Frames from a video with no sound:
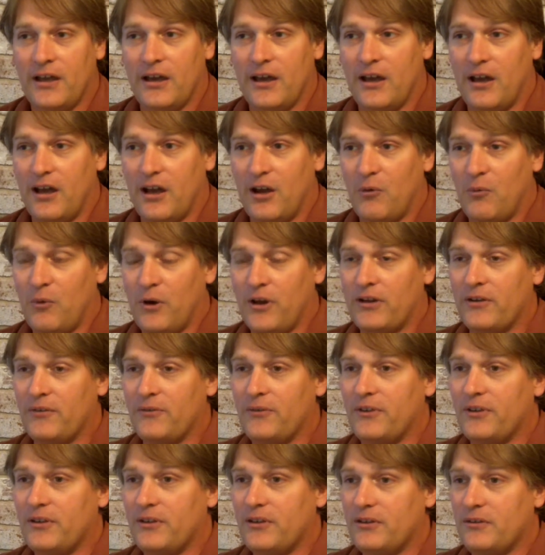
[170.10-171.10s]
One
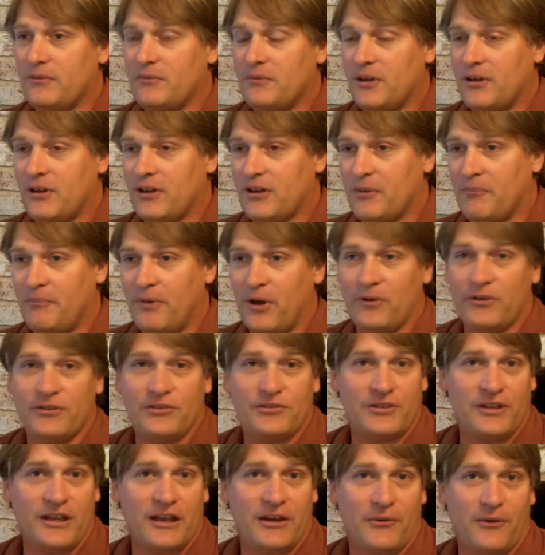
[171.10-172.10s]
of the
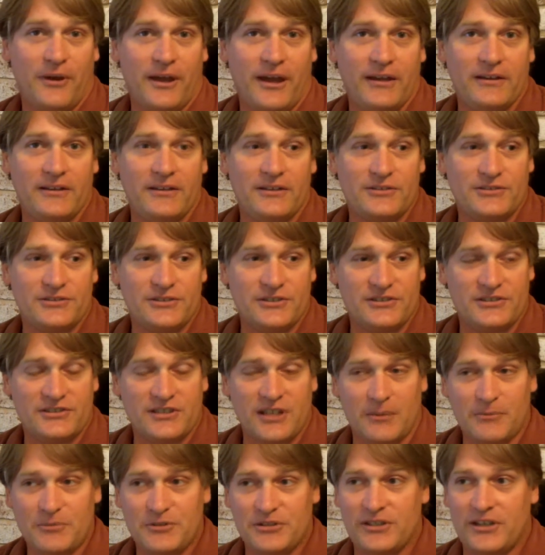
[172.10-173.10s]
components of that grant is to
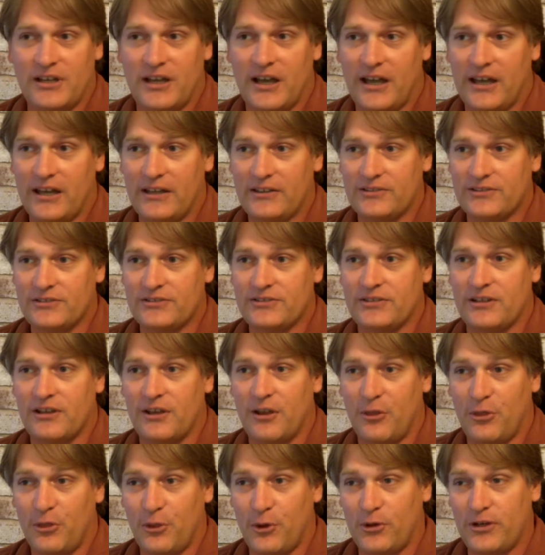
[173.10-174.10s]
subsidize
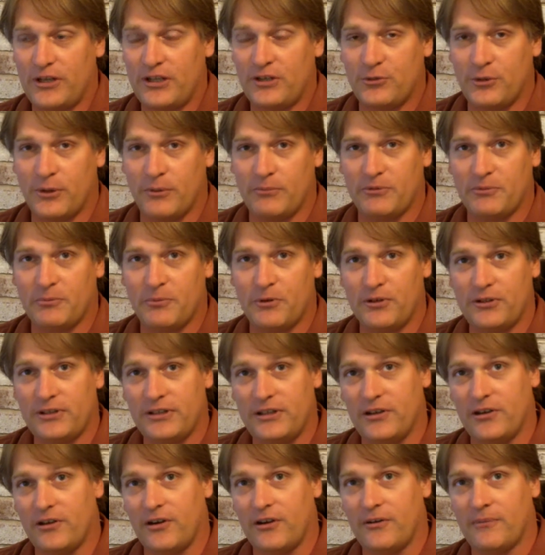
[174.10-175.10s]
30 trips per
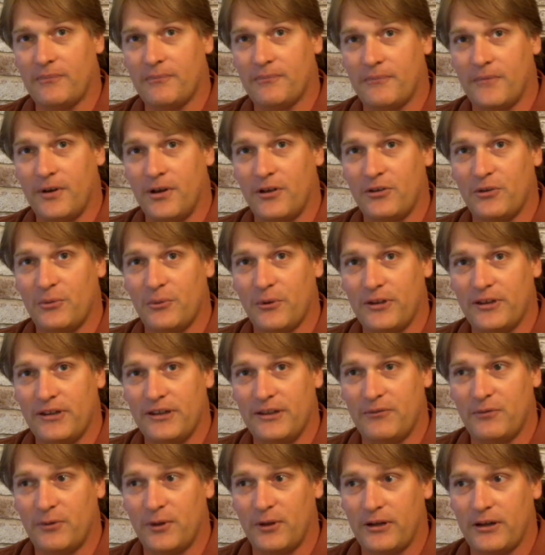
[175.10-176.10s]
year on the
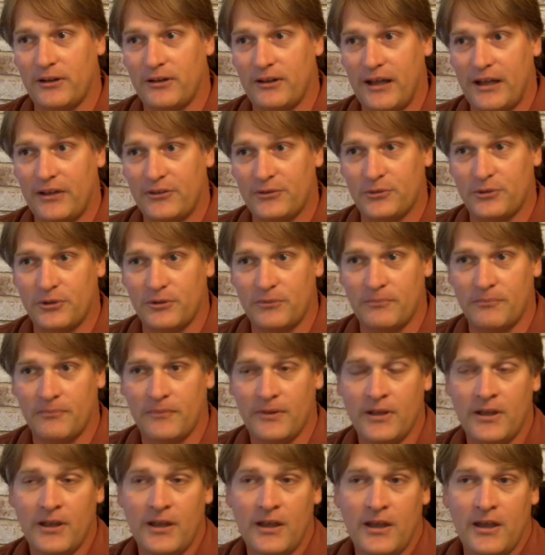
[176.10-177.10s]
Ridley floating classroom,
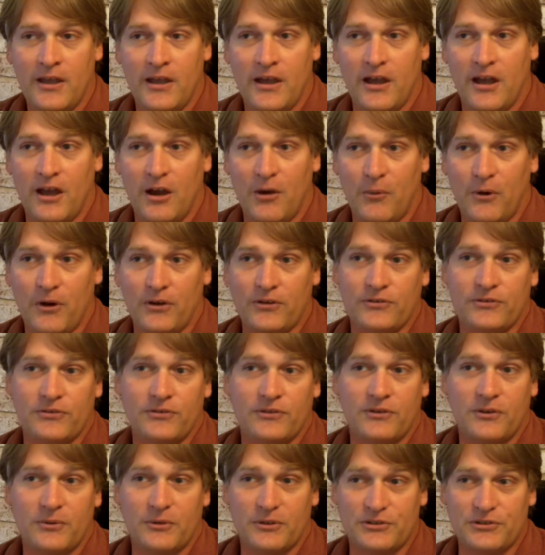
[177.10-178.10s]
where
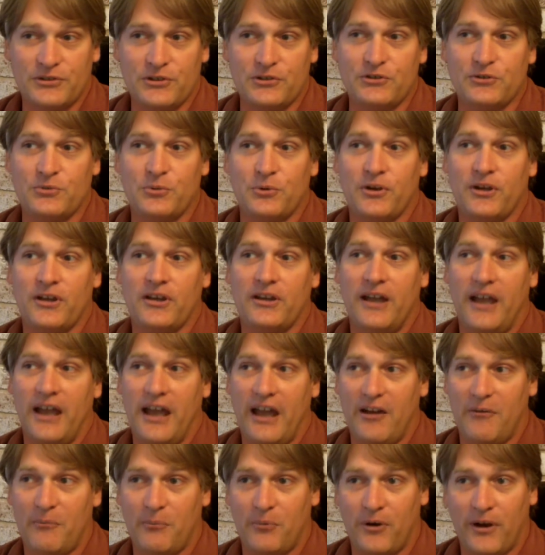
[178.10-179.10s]
students will get a
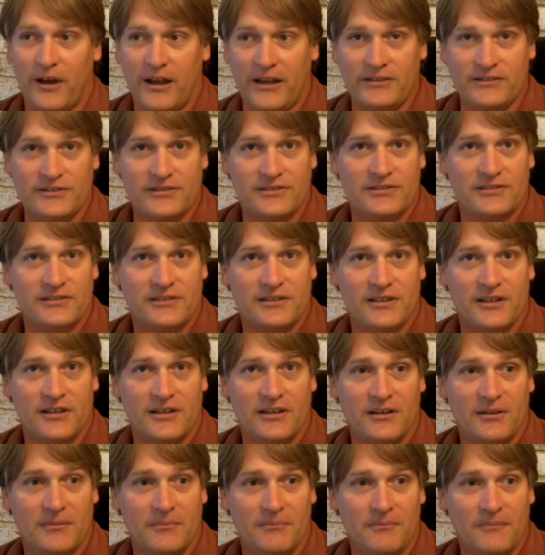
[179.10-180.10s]
half-price
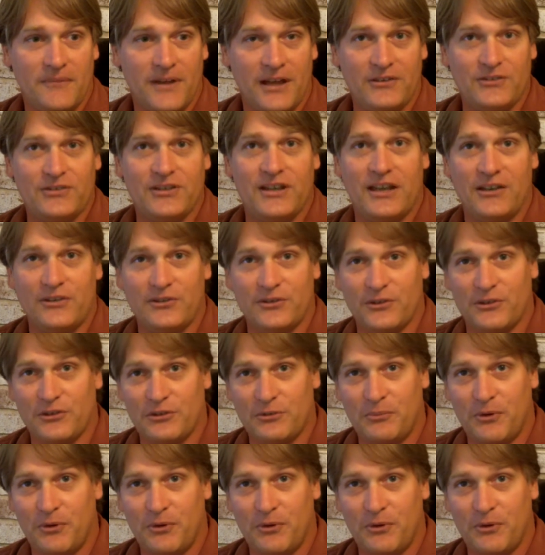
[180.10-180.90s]
educational